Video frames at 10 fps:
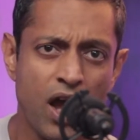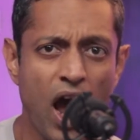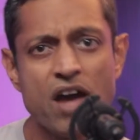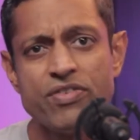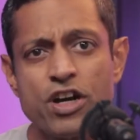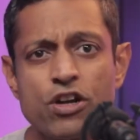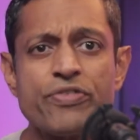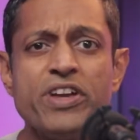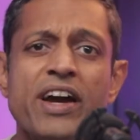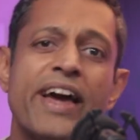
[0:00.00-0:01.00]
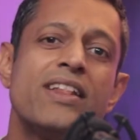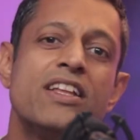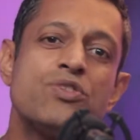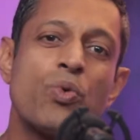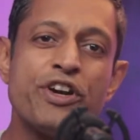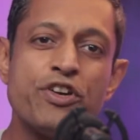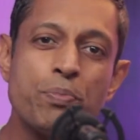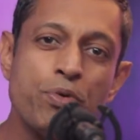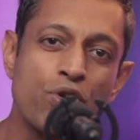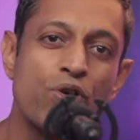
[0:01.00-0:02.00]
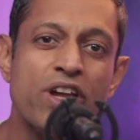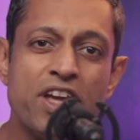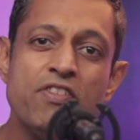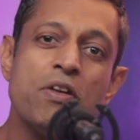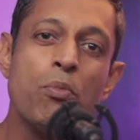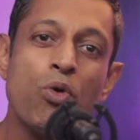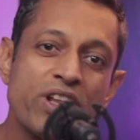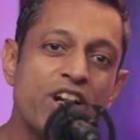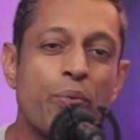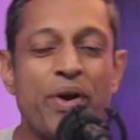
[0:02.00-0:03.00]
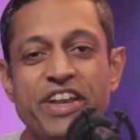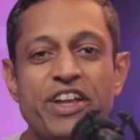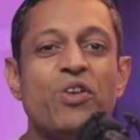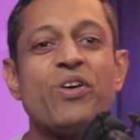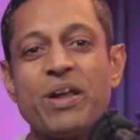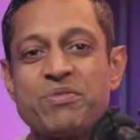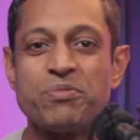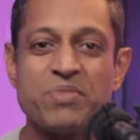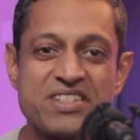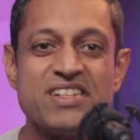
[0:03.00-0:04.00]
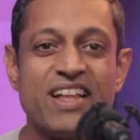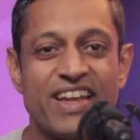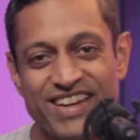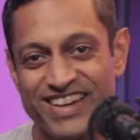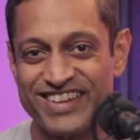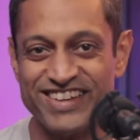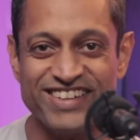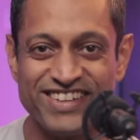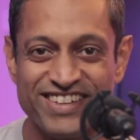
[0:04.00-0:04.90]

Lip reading: I have heard of young athletes wanting to put on even more than 20 kilograms of muscle in a year.